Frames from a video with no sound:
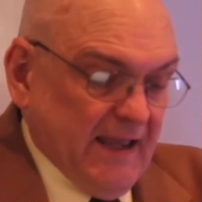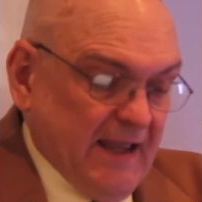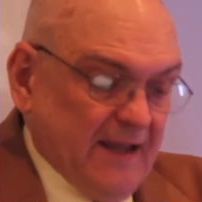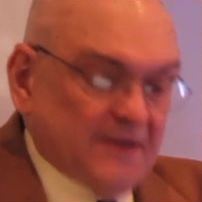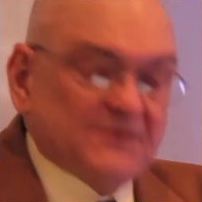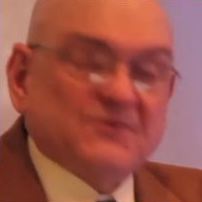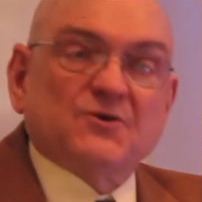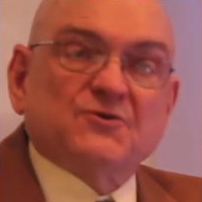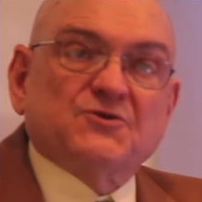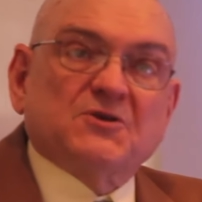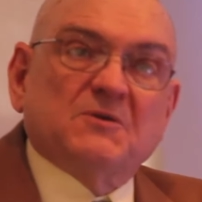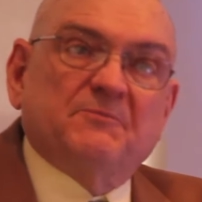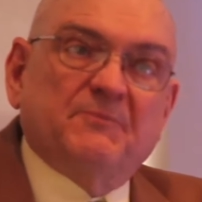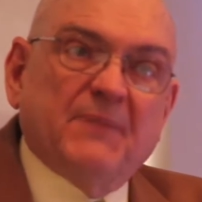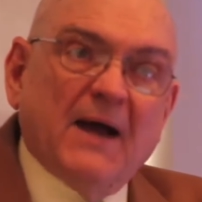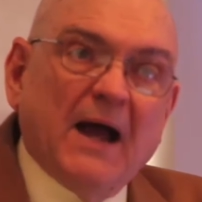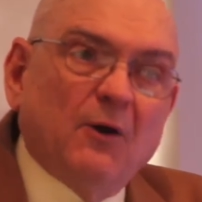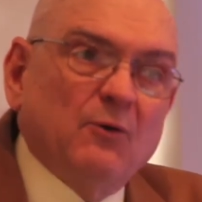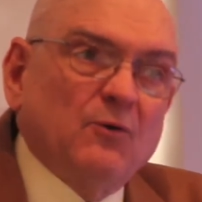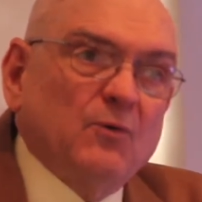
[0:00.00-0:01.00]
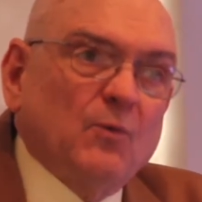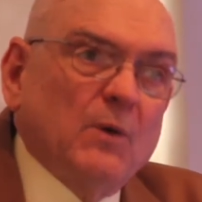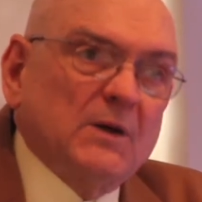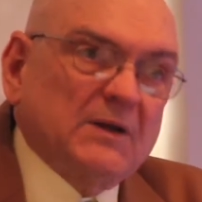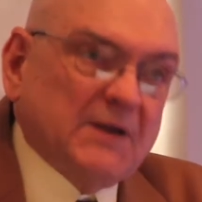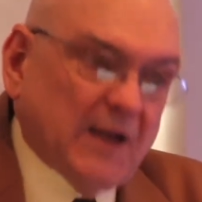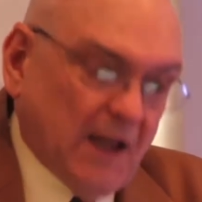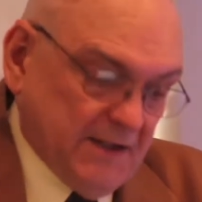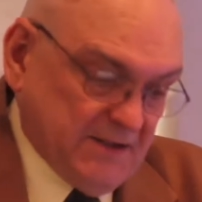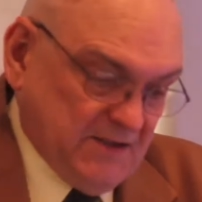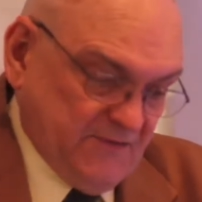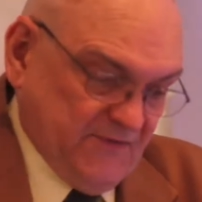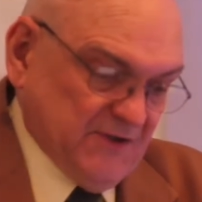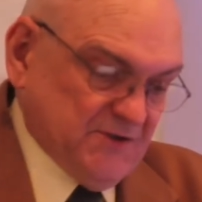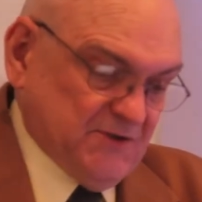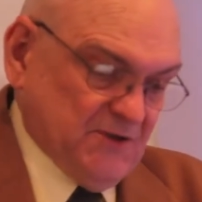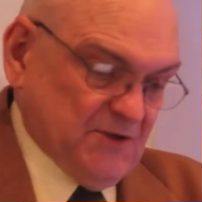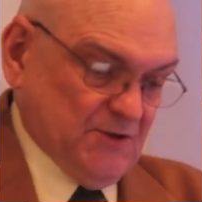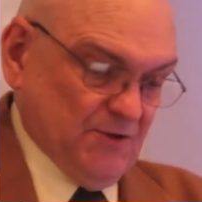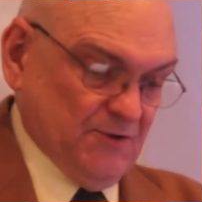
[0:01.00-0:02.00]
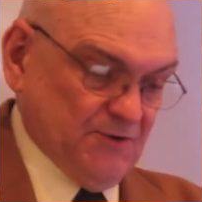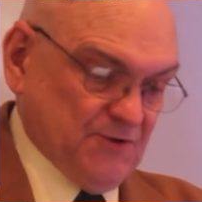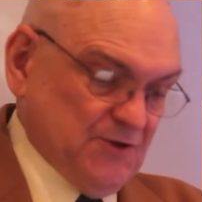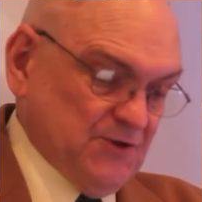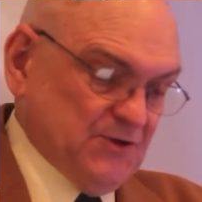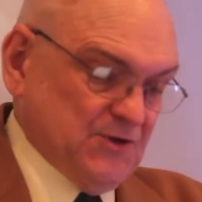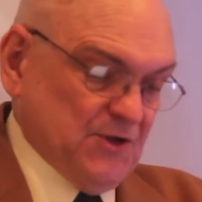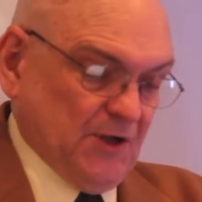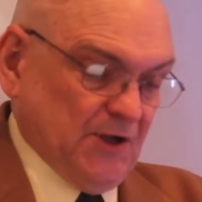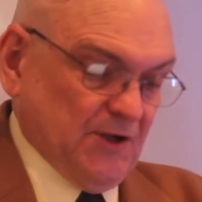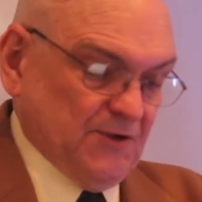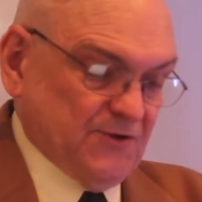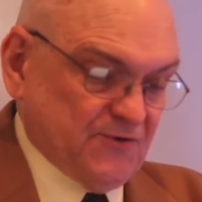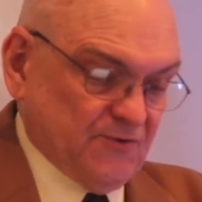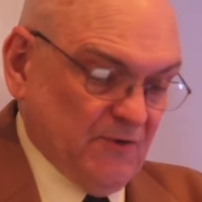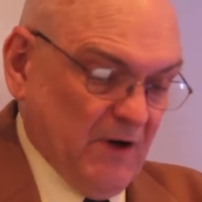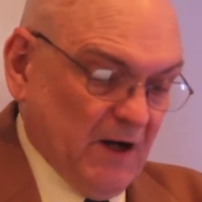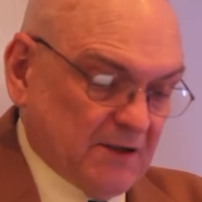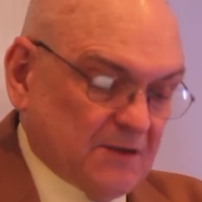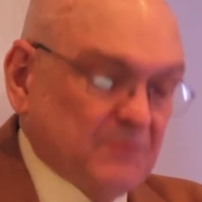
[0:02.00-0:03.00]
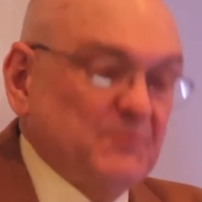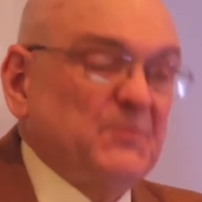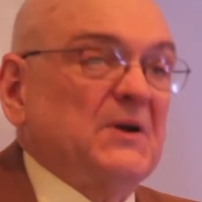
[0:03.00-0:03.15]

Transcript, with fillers: answers about what kind of institutions to construct.